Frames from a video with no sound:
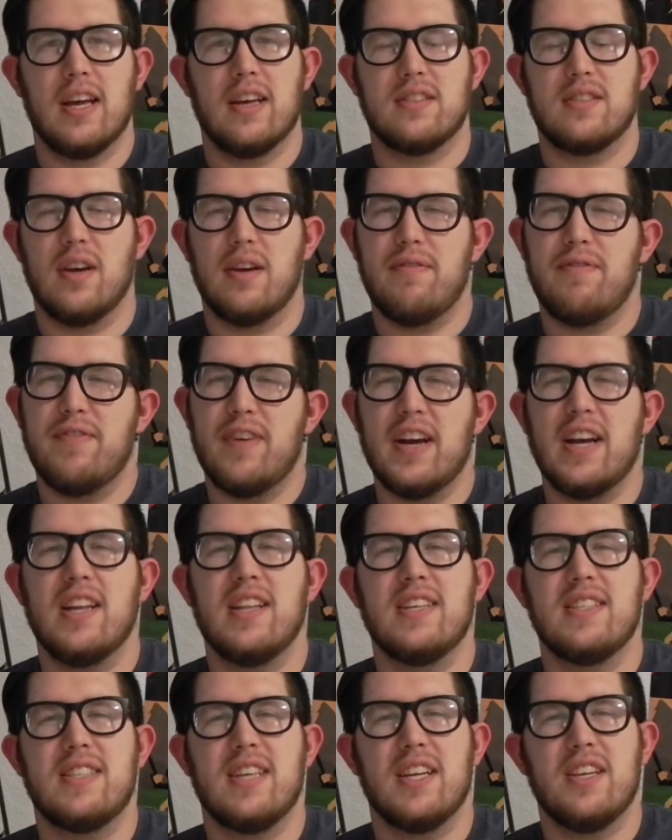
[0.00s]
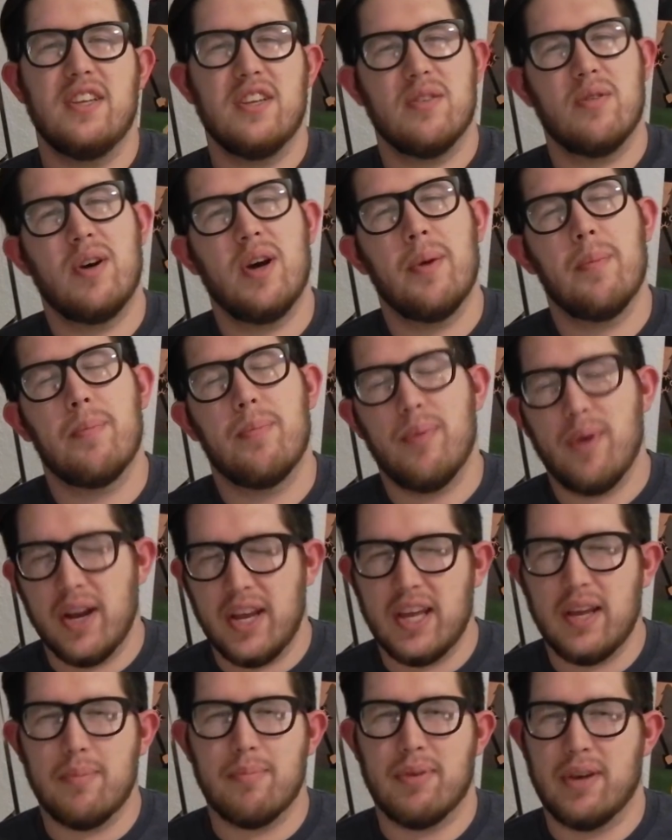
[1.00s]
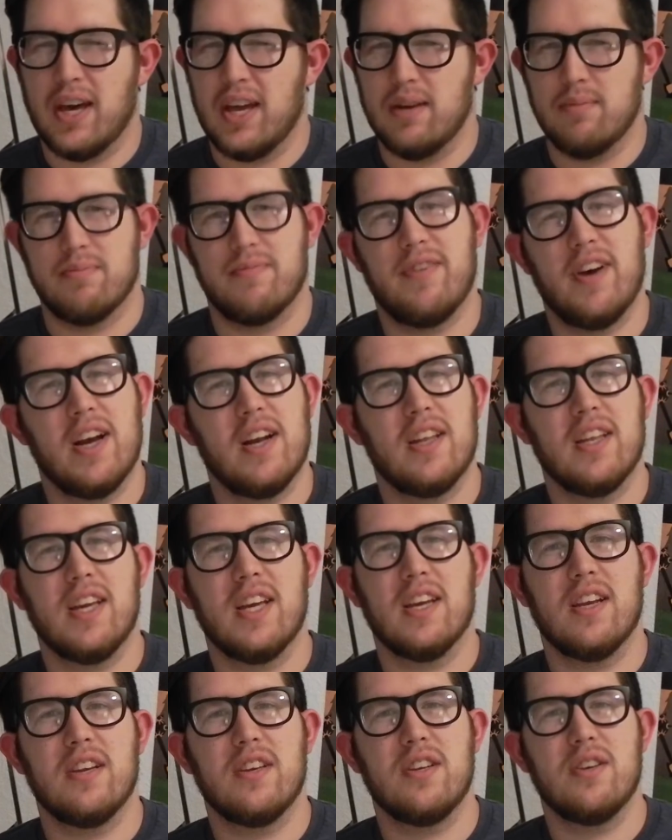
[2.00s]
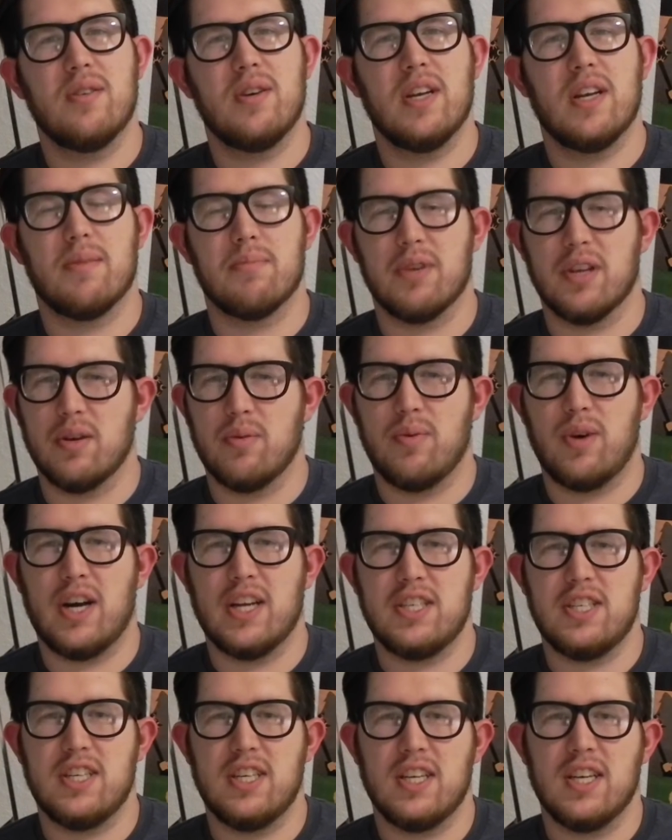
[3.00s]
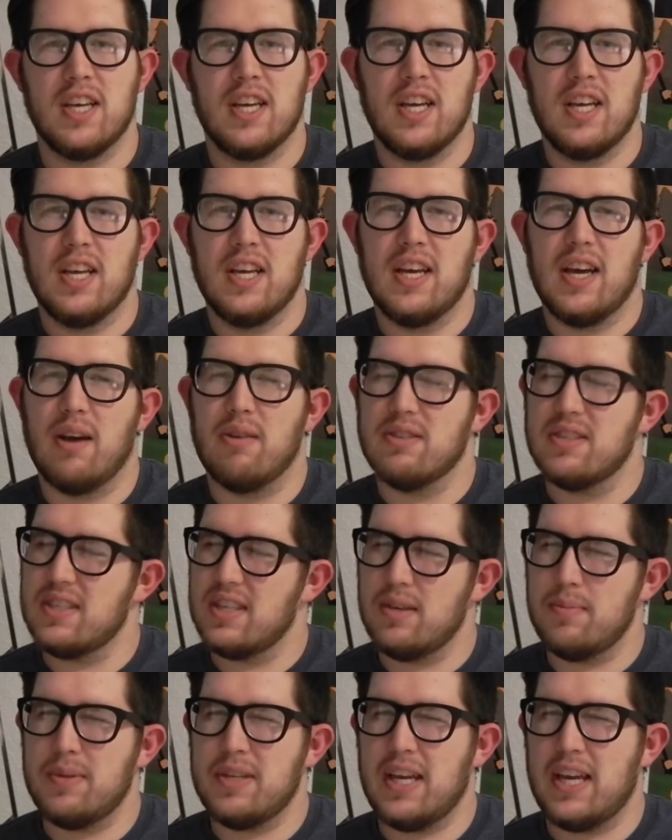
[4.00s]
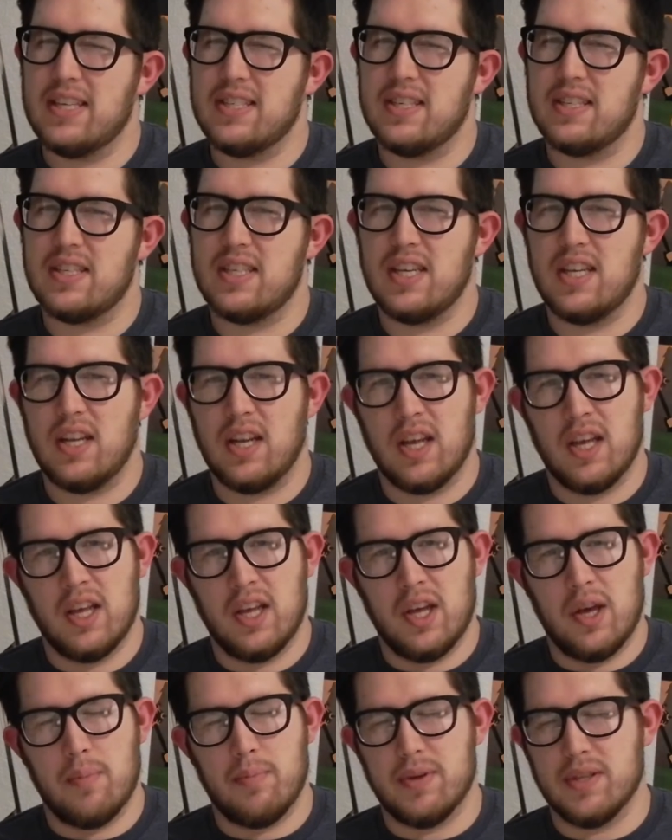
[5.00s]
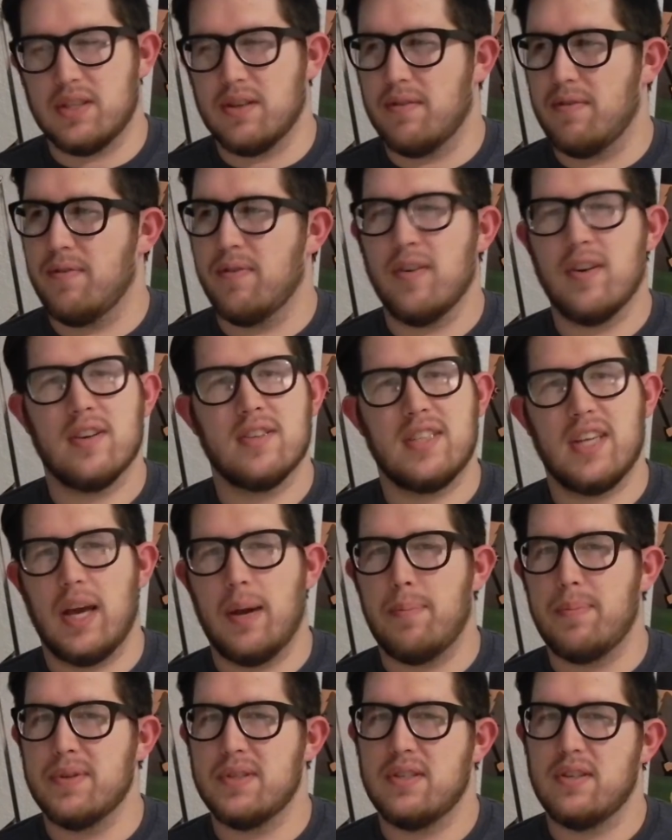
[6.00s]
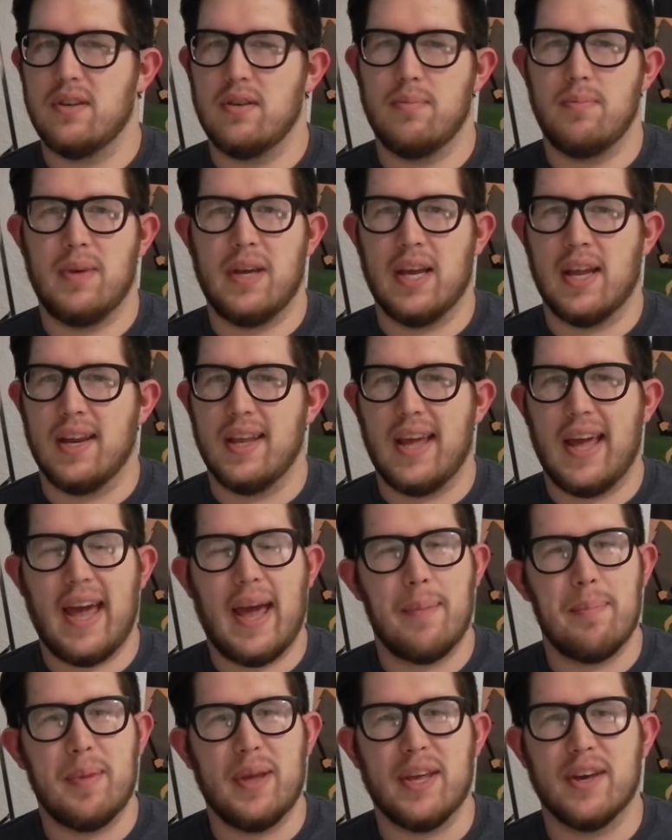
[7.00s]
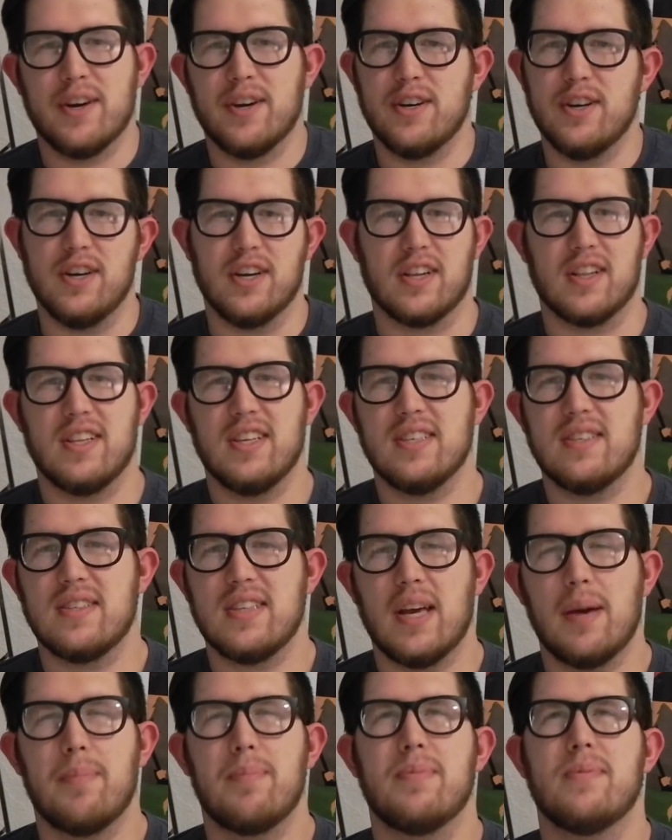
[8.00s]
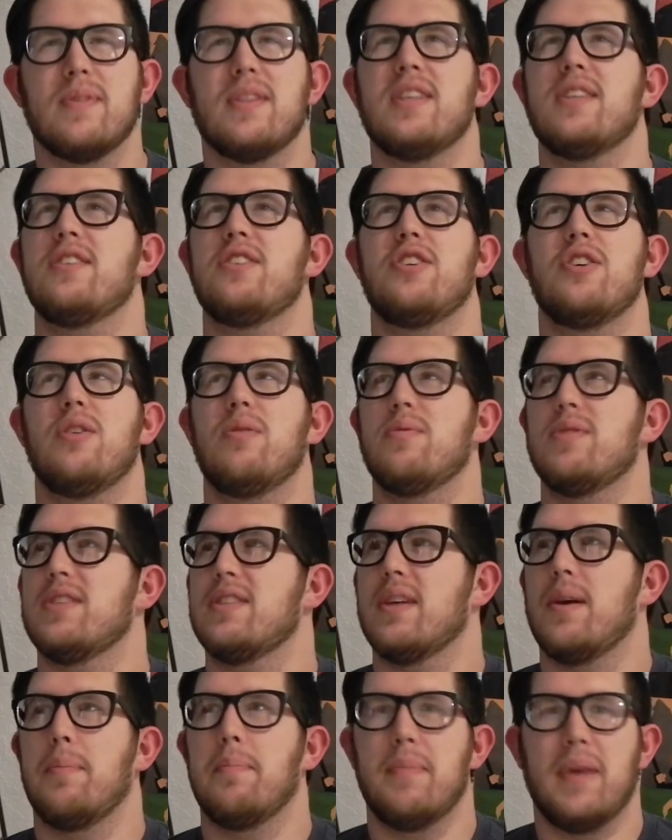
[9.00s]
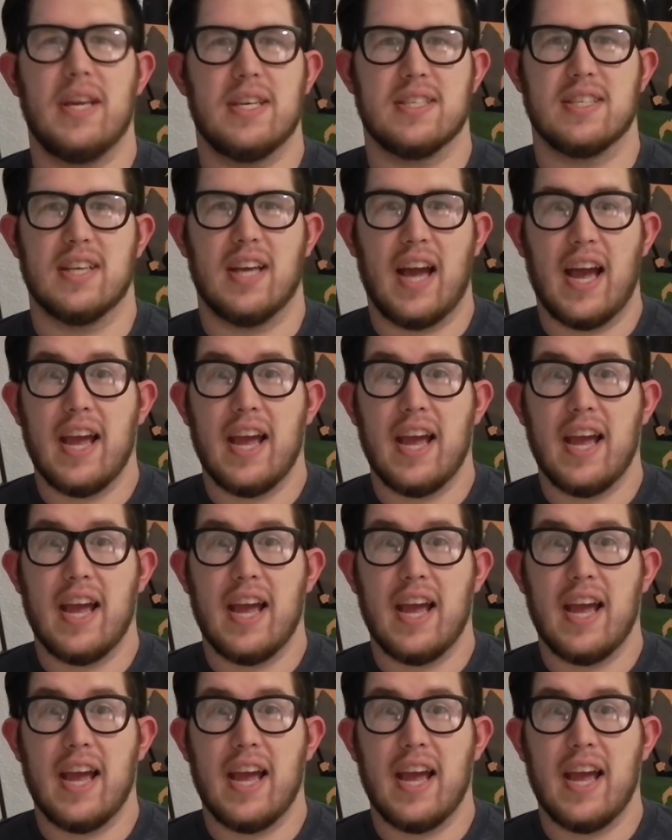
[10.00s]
So I finally said, you know what, Breaking Bad, I'm finally going to do it. I'm going to watch it. I was a little bit hesitant, but the first episode, man, it had me hooked. This show was amazing.